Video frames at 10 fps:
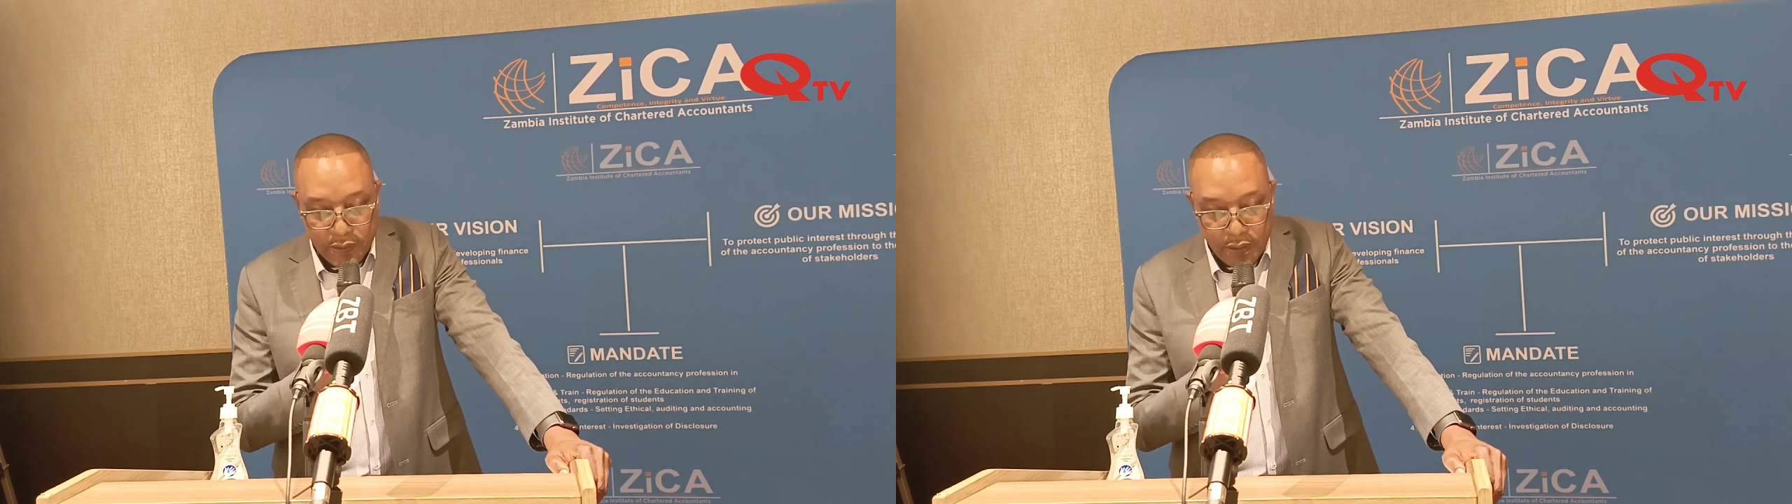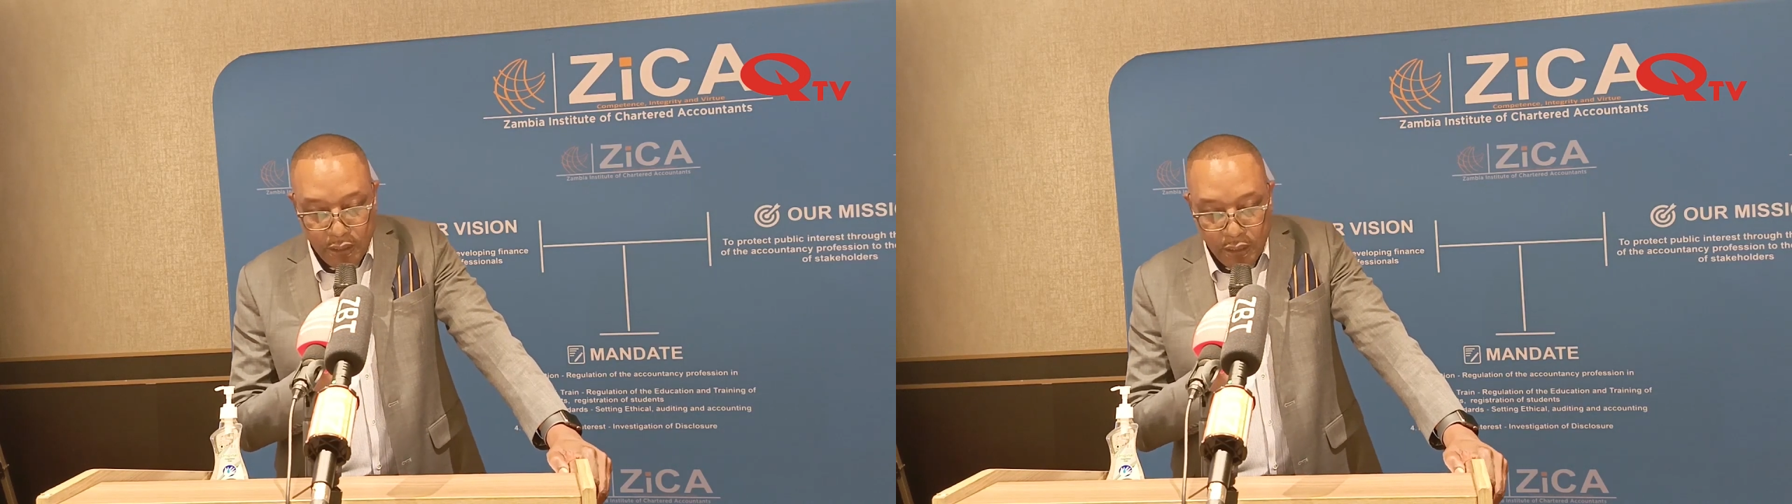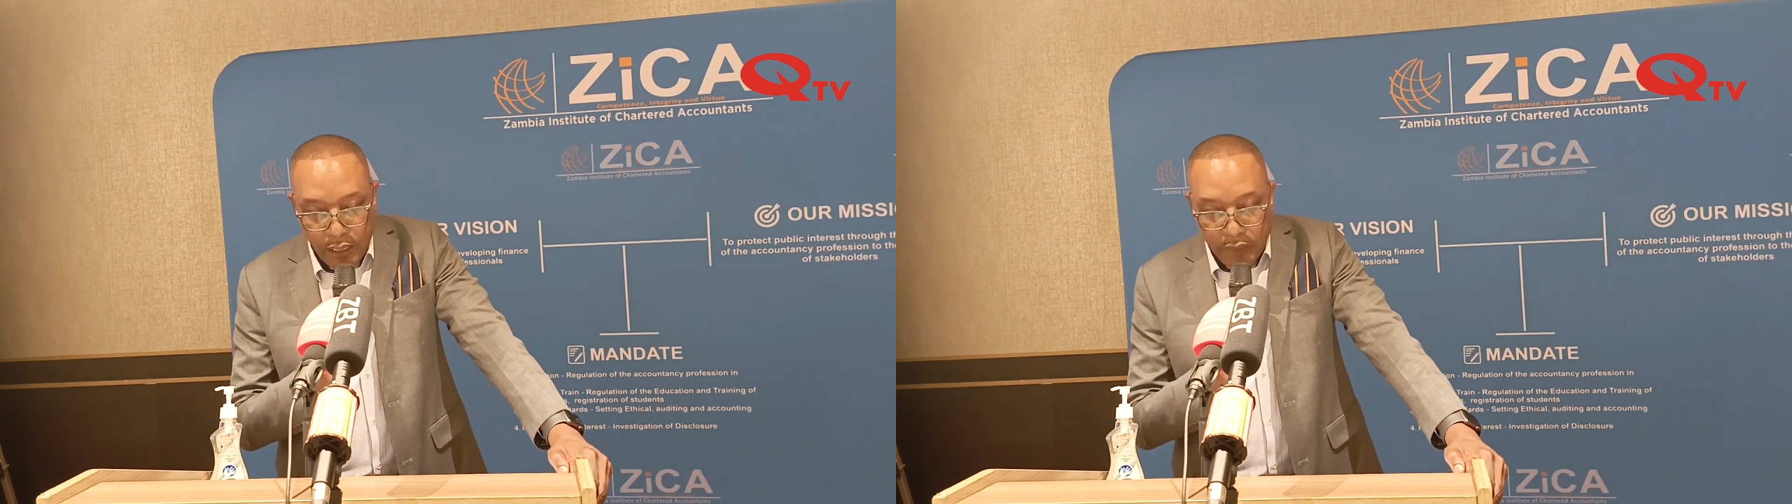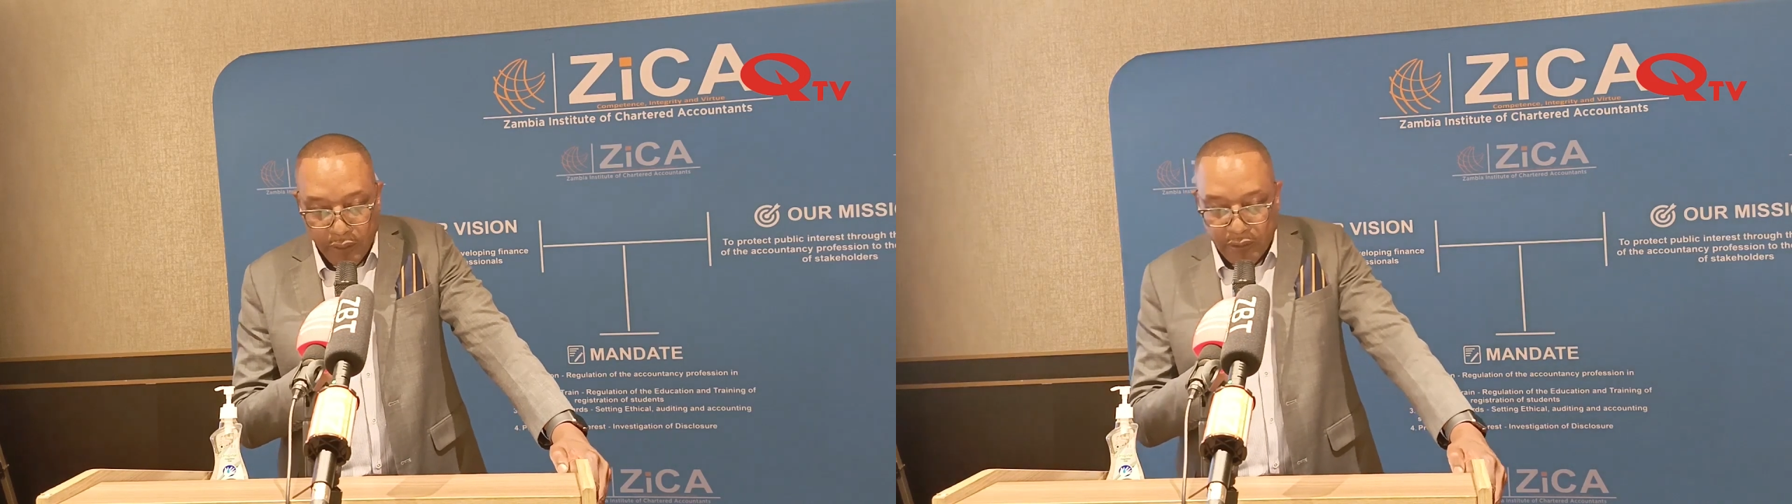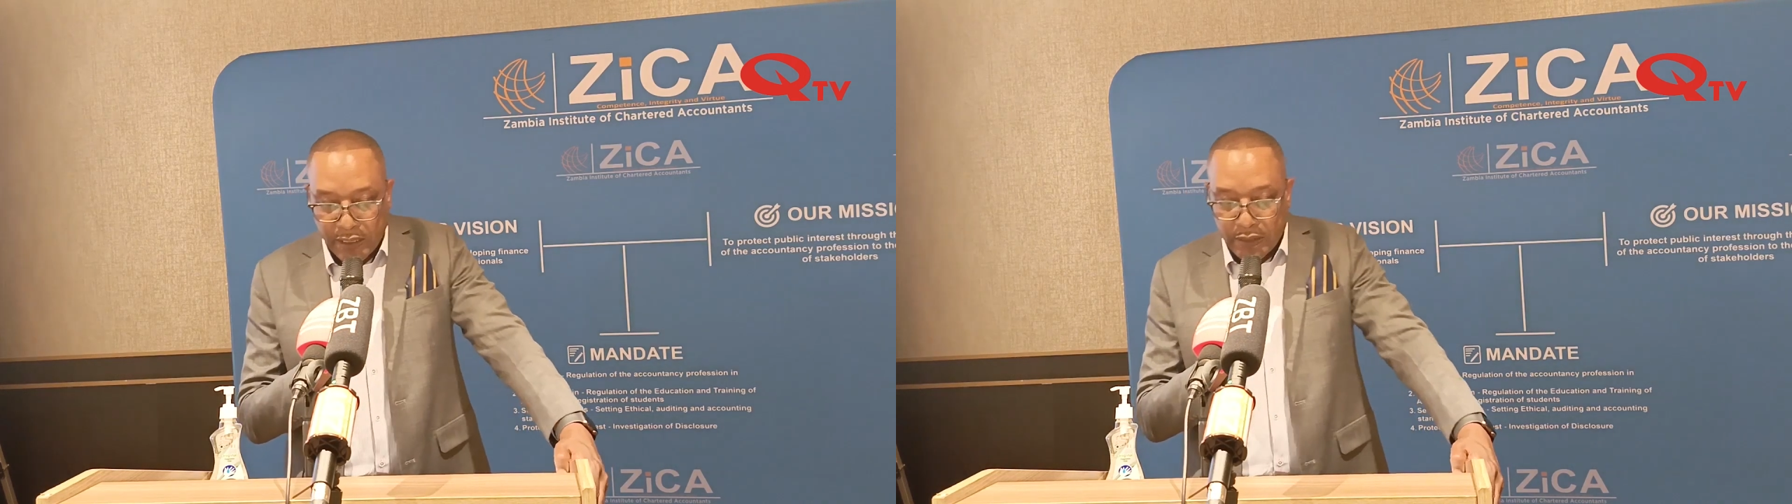in the
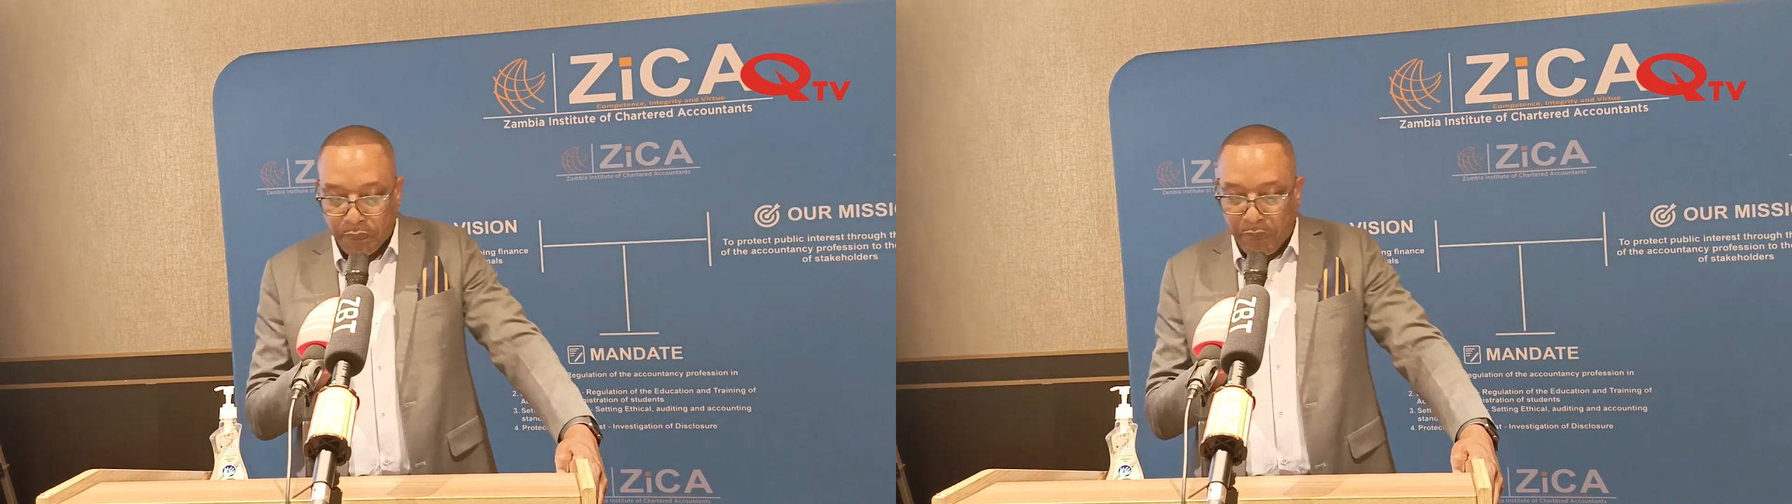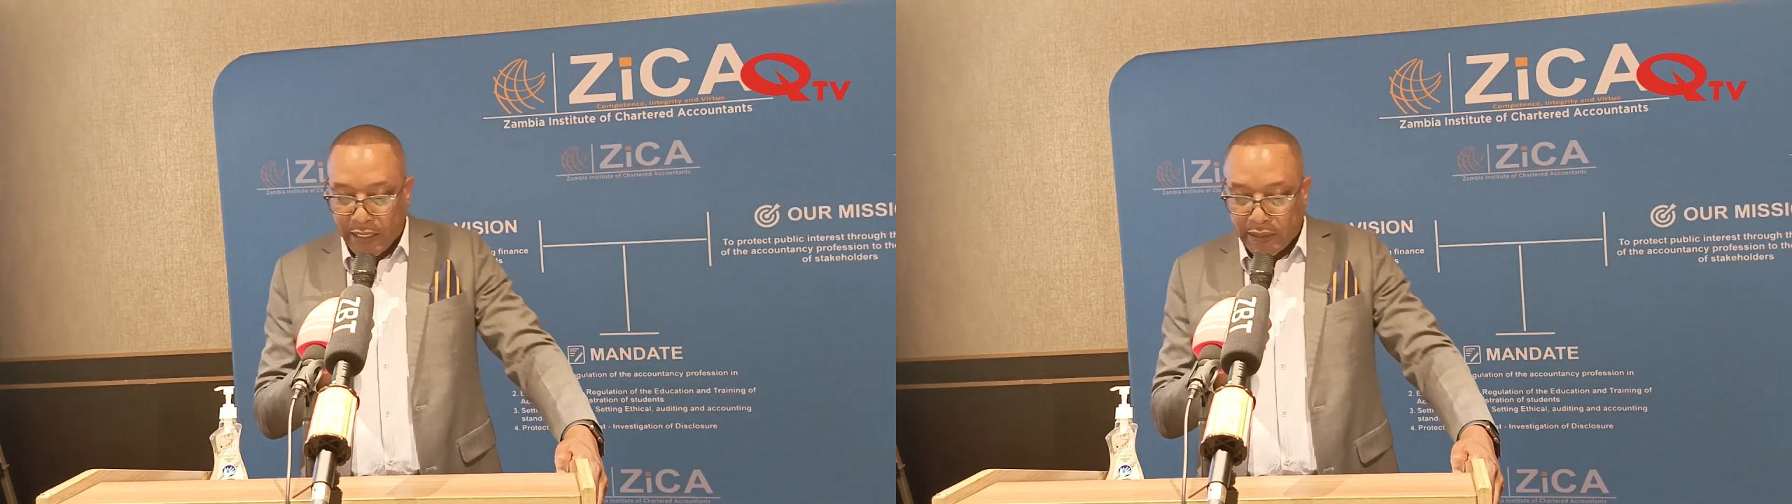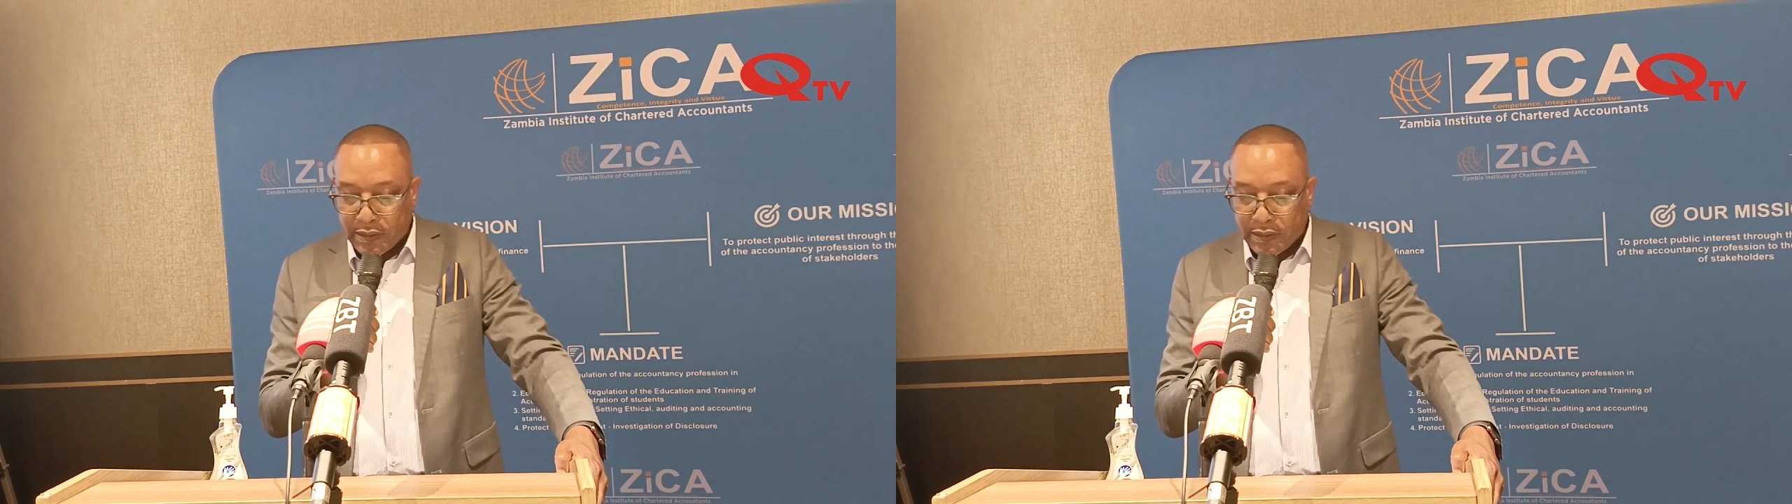recent past.